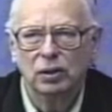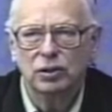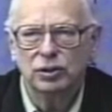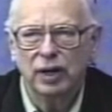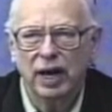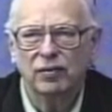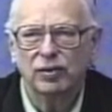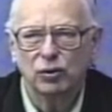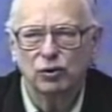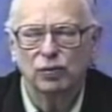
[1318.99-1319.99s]
should have
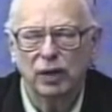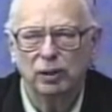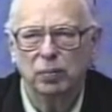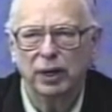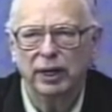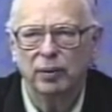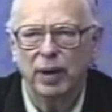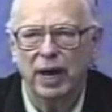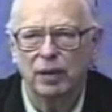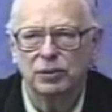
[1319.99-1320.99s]
those floodplain
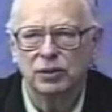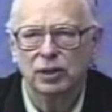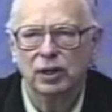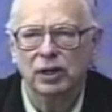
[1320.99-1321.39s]
maps.